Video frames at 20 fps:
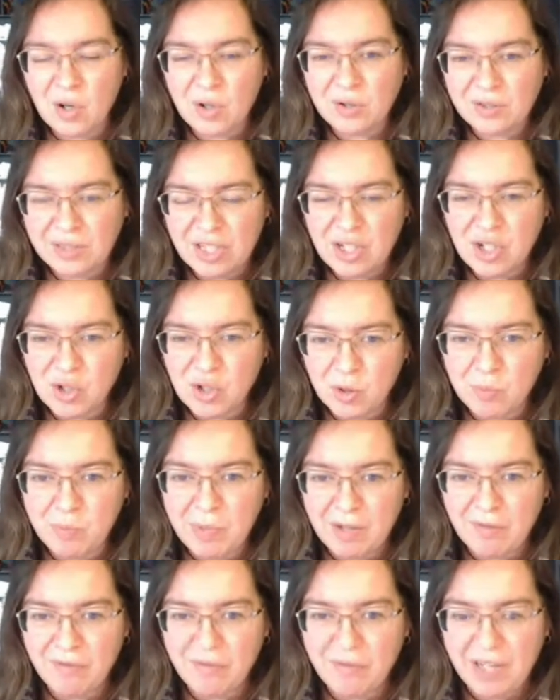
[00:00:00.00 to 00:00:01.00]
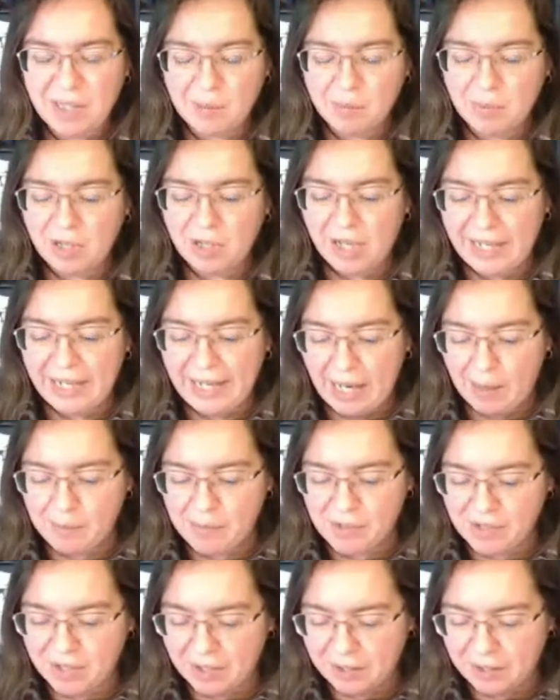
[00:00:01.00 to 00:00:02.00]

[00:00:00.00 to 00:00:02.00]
should be available on Amazon.